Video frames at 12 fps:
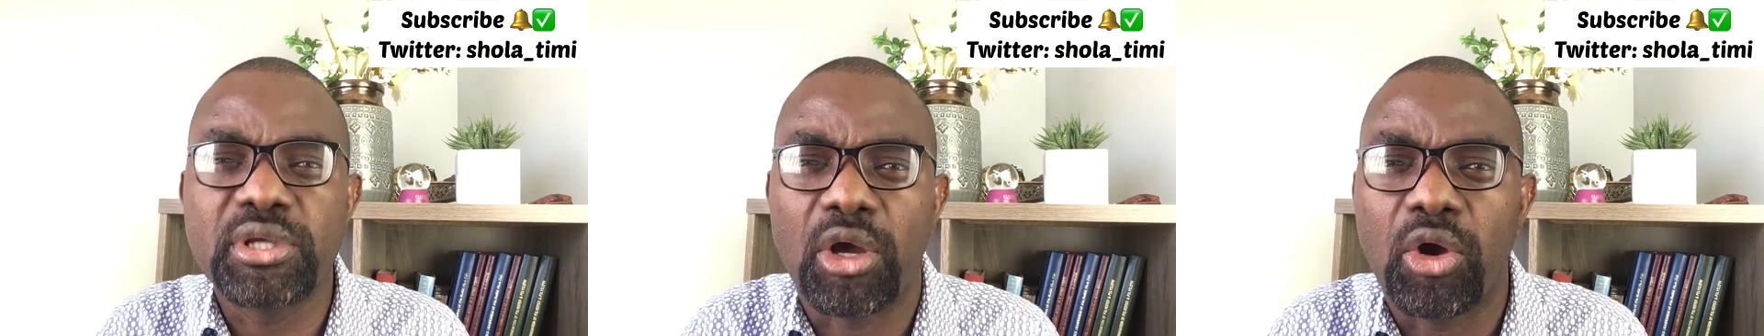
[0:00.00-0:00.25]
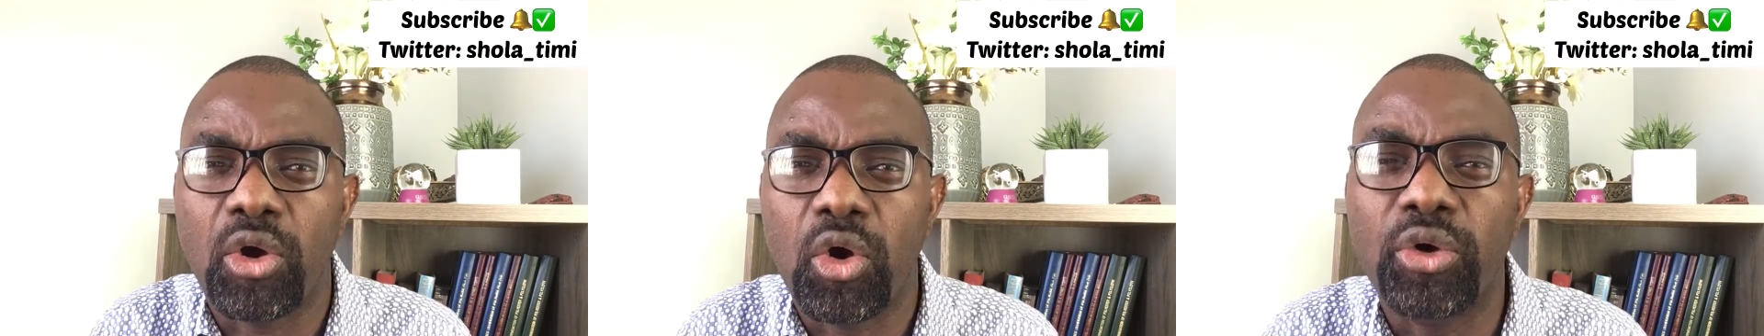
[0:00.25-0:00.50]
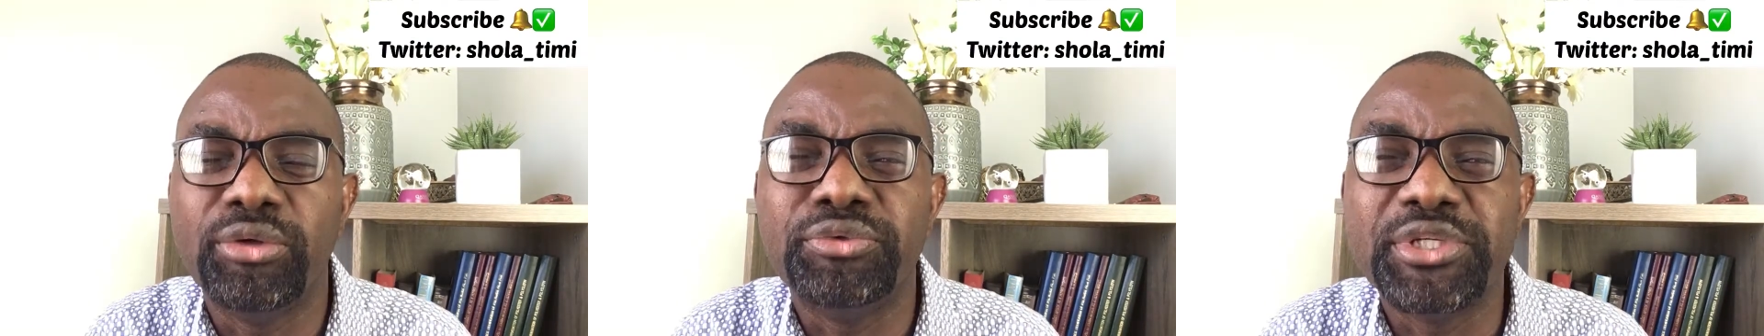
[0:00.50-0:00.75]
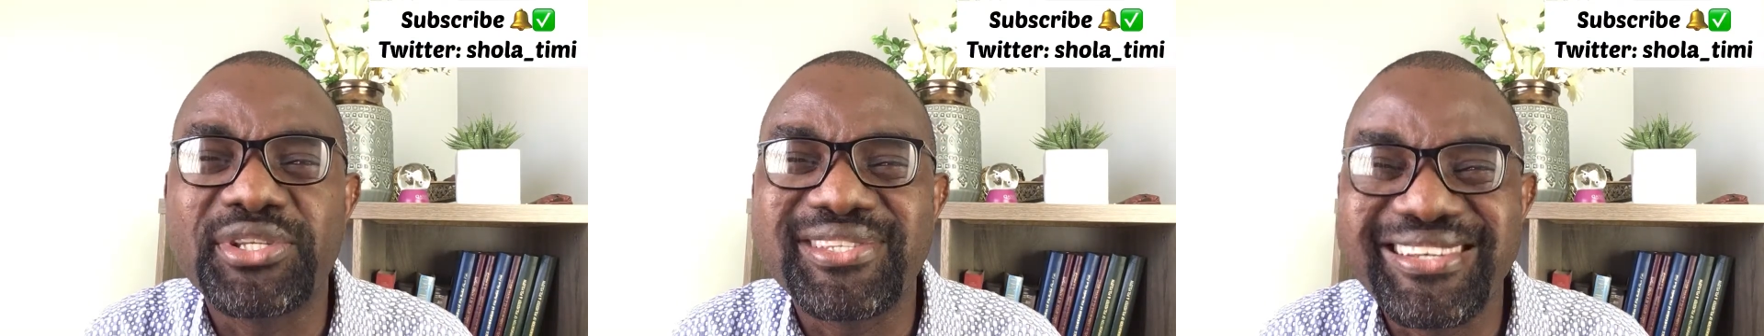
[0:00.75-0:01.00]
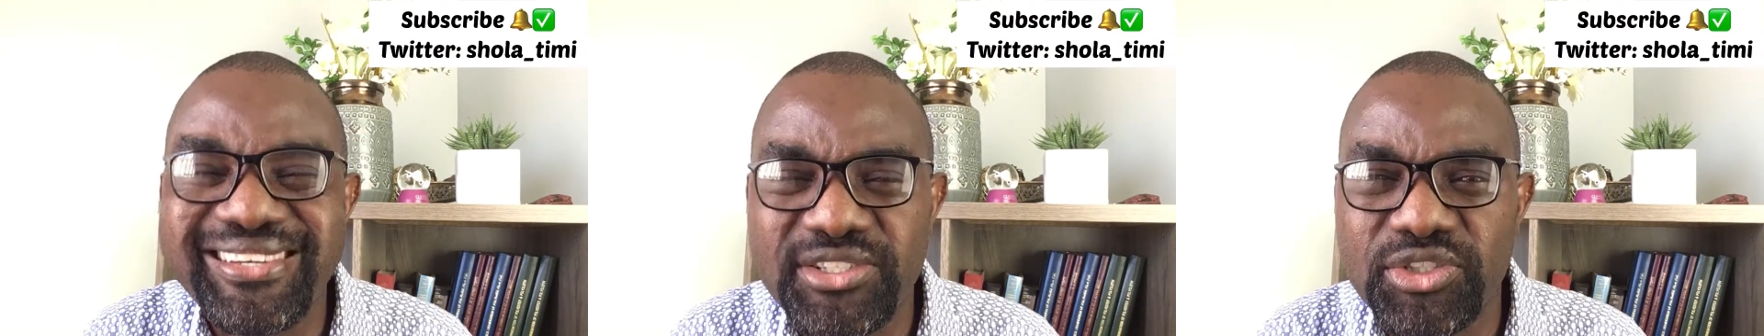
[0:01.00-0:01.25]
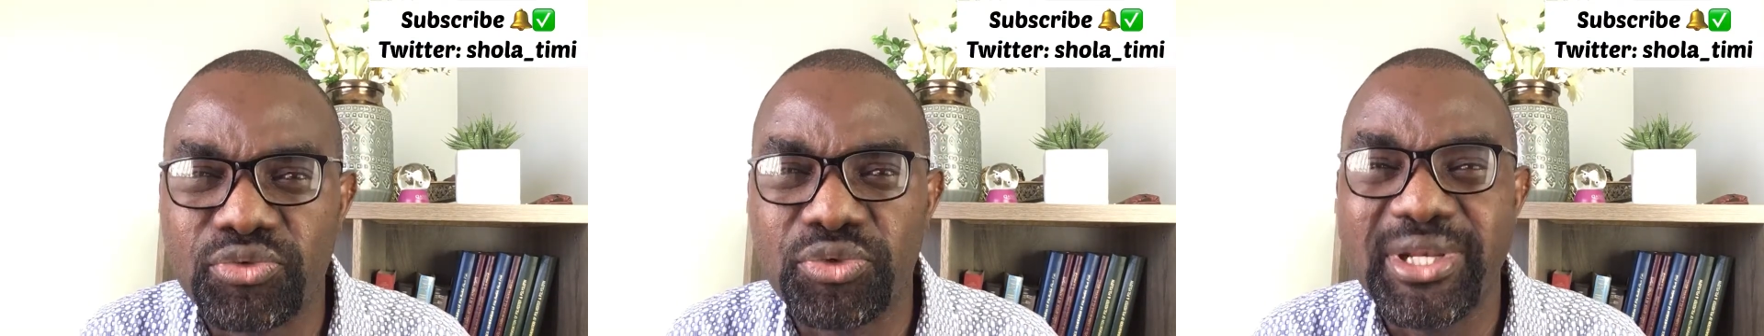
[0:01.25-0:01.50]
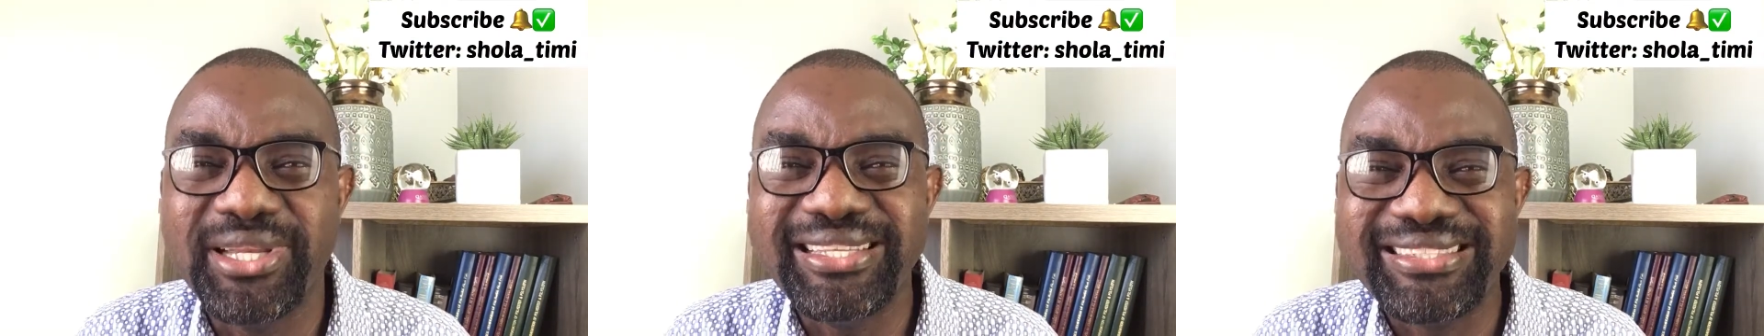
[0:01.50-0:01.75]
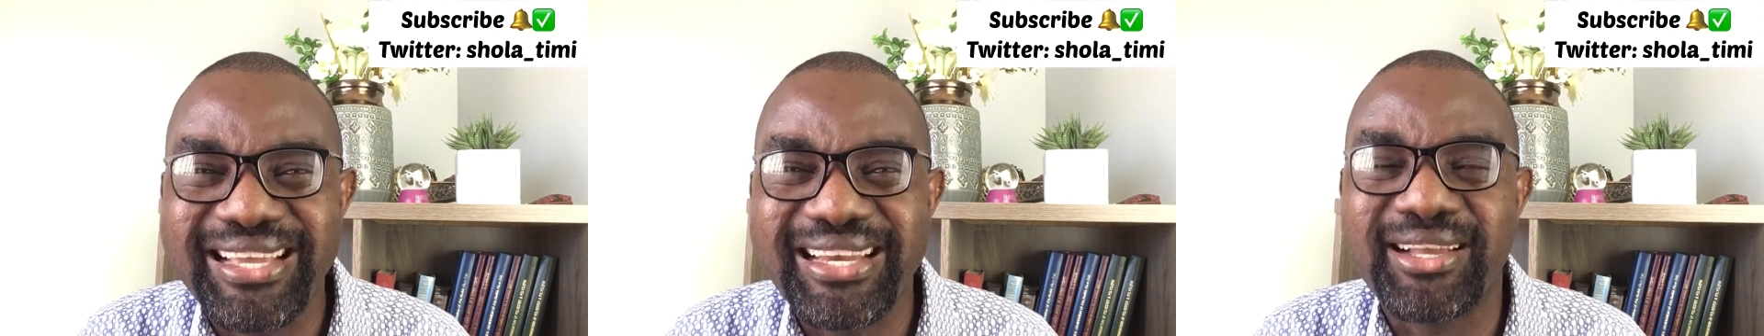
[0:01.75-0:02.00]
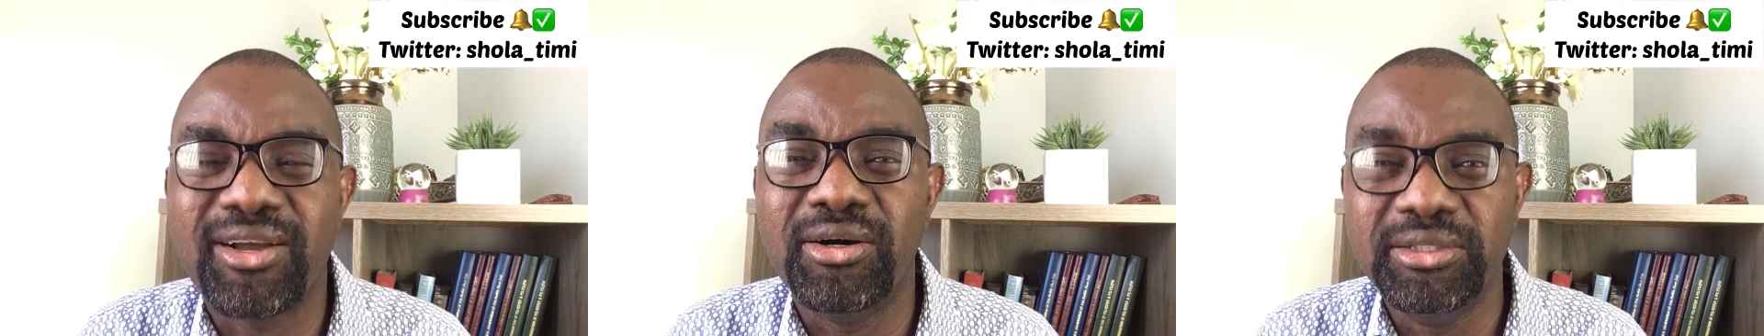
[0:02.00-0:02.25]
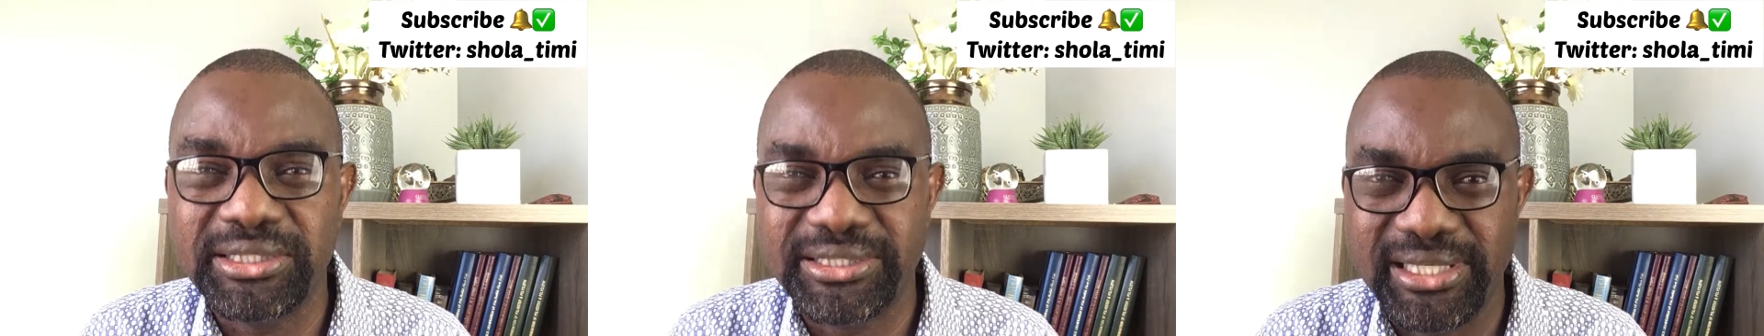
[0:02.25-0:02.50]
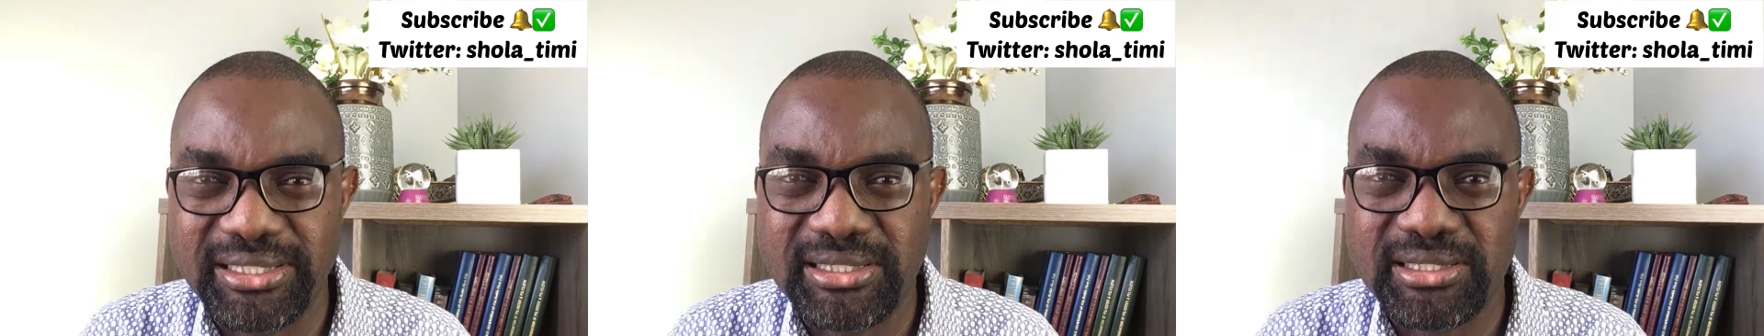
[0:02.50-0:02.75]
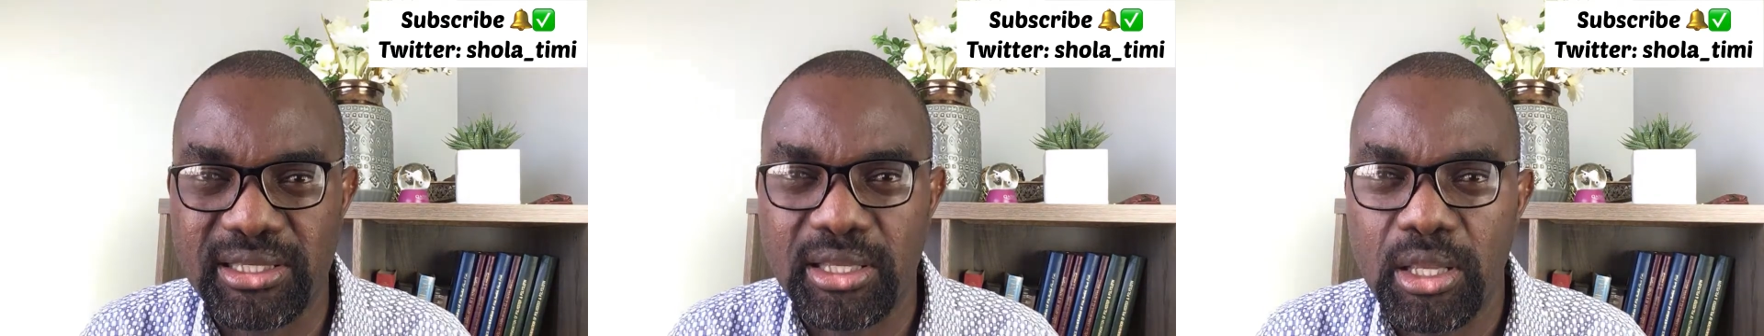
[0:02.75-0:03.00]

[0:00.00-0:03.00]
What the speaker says: on research-related content.